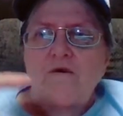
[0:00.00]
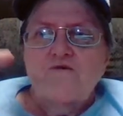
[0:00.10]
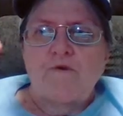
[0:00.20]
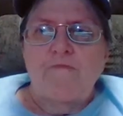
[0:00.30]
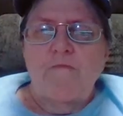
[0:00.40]

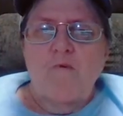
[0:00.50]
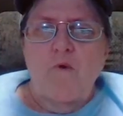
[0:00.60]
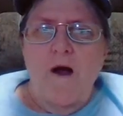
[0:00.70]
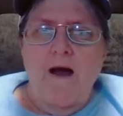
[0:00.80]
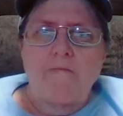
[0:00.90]
So people
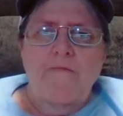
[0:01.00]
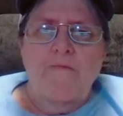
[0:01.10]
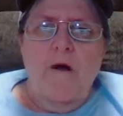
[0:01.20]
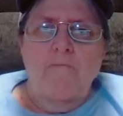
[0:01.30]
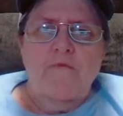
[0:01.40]
will have a
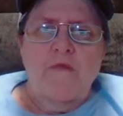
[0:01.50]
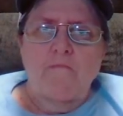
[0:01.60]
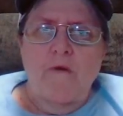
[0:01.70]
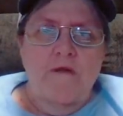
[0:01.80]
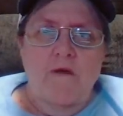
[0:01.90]
thought, but they
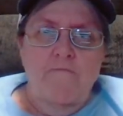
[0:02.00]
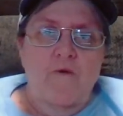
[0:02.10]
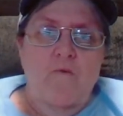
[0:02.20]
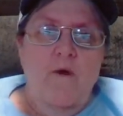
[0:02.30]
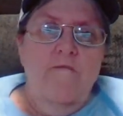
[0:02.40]
might not be
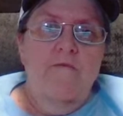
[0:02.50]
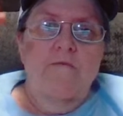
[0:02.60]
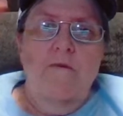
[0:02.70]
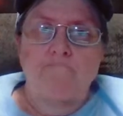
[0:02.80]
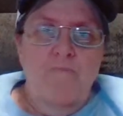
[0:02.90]
aware of it. And
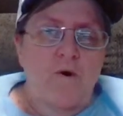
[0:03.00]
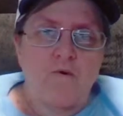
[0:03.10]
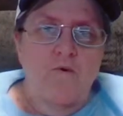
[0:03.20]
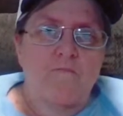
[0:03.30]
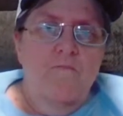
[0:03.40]
then,
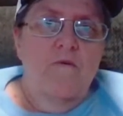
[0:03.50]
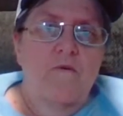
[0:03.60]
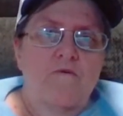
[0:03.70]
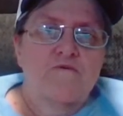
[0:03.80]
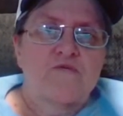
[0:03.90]
boom,
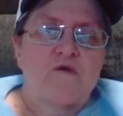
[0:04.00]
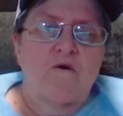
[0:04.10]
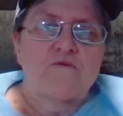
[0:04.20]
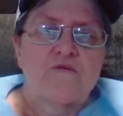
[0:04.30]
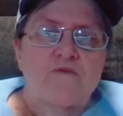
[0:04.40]
you're
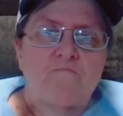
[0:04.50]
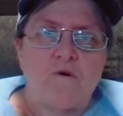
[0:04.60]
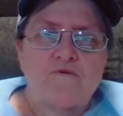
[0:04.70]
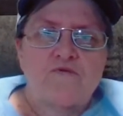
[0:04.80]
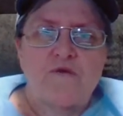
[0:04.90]
ensconced in
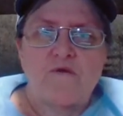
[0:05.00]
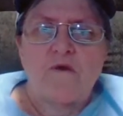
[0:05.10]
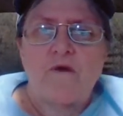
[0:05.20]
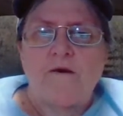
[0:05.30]
emotion.